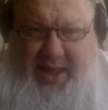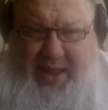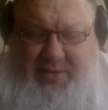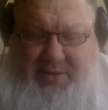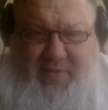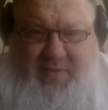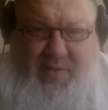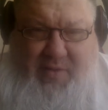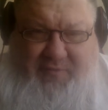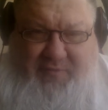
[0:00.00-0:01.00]
then
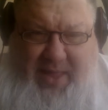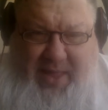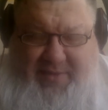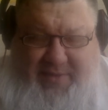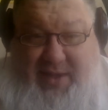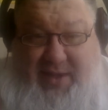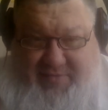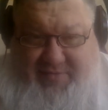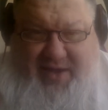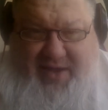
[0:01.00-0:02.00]
at 10 o'clock
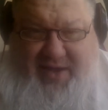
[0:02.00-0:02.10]
Eastern.